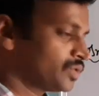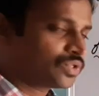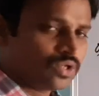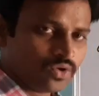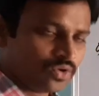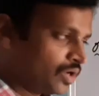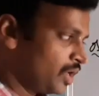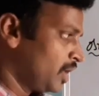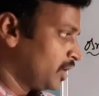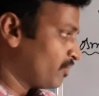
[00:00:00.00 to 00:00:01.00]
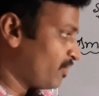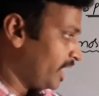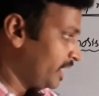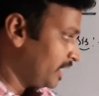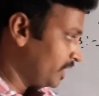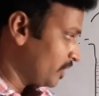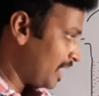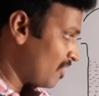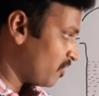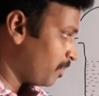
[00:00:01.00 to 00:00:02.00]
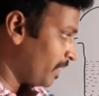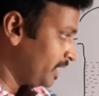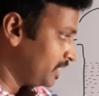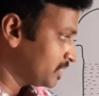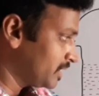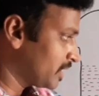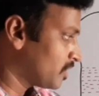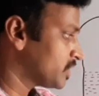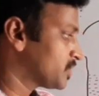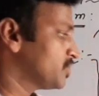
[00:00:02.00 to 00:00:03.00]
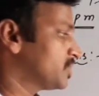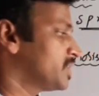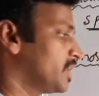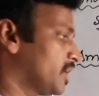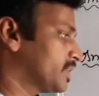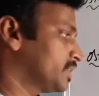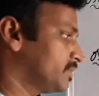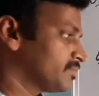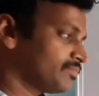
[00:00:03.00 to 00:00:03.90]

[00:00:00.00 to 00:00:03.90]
So finally you have pi is equals to CRT.